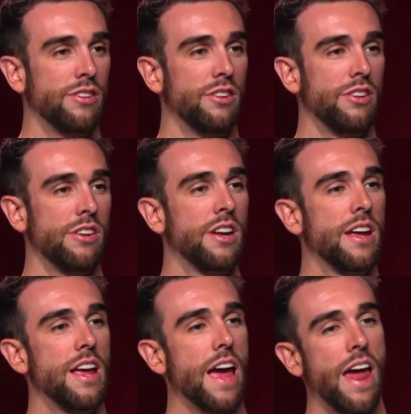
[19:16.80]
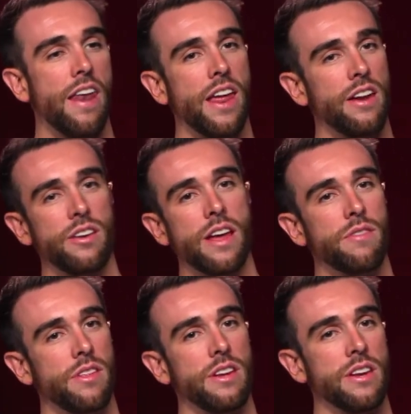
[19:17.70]
to you, and then you're
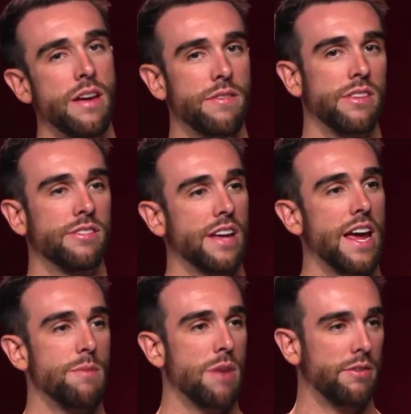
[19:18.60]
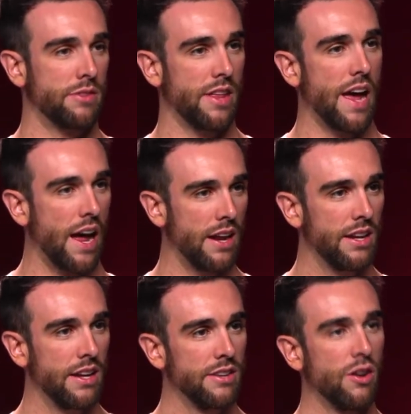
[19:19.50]
never the same after that.
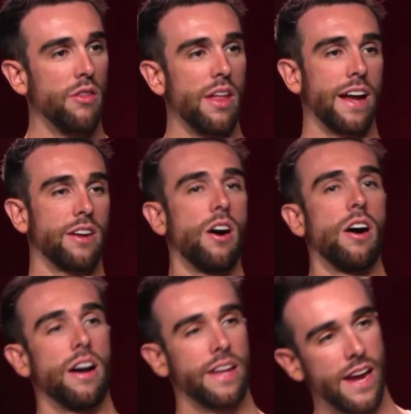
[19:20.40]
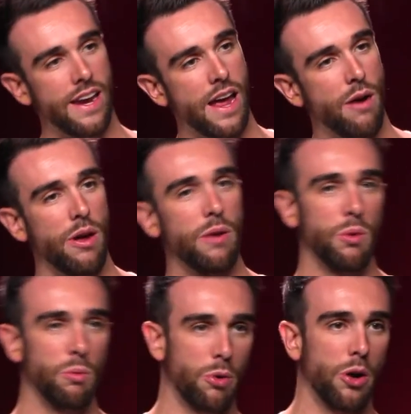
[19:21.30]
Not like, oh, okay, now we're
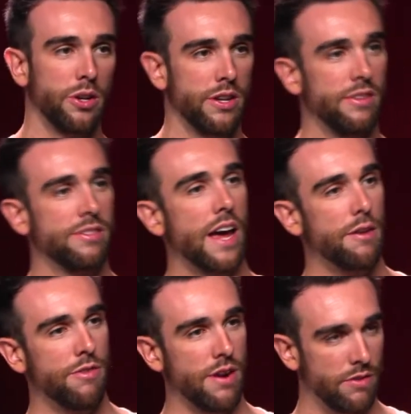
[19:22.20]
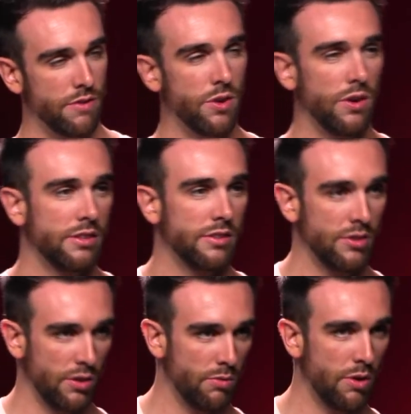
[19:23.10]
all broken and sad forever. Of course, that's
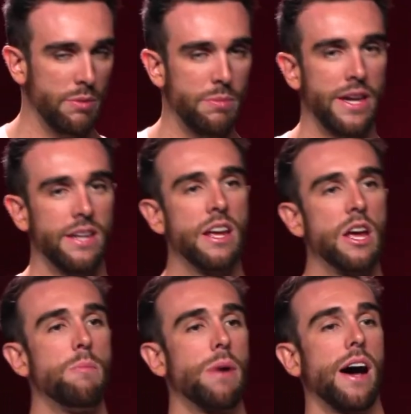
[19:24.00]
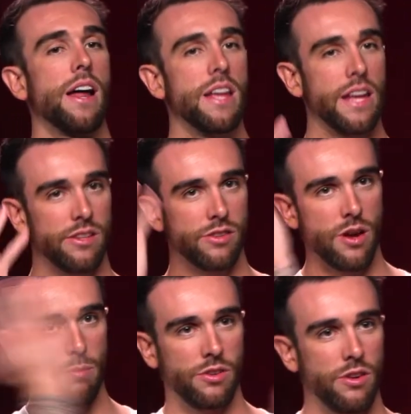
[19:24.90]
not what we mean. But in
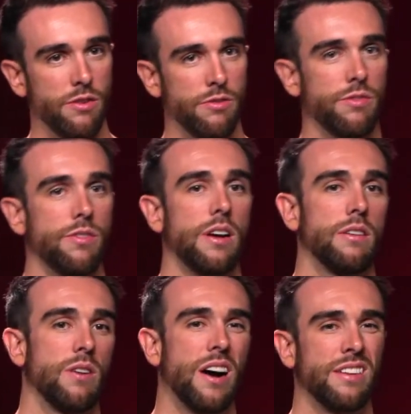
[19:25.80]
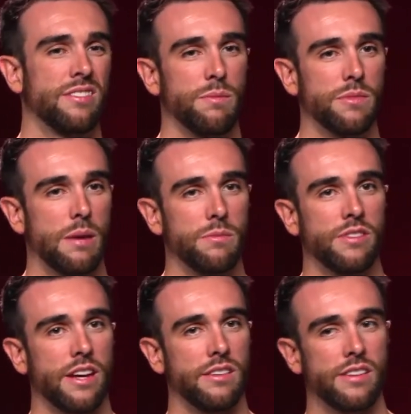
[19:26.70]
terms of, I sometimes
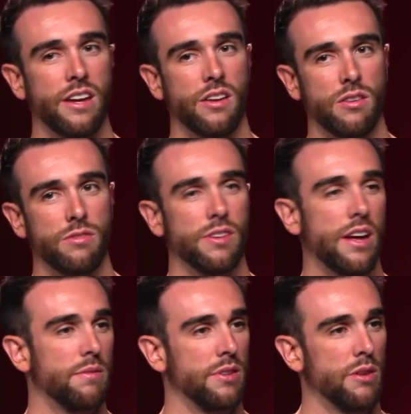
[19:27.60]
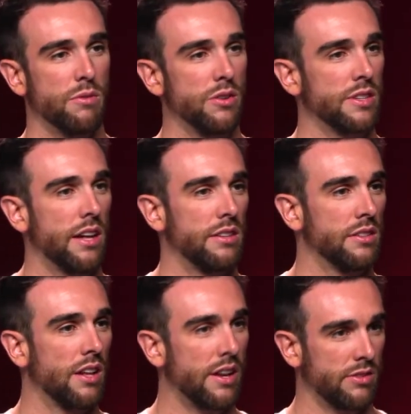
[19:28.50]
say, taking off like the rose-colored
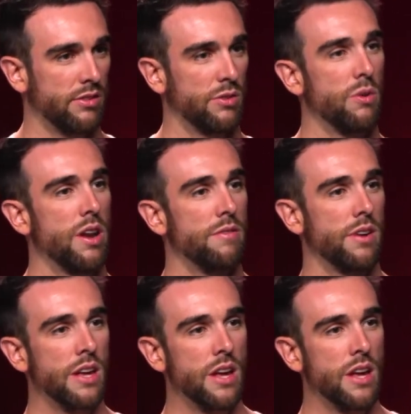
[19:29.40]
glasses or whatever,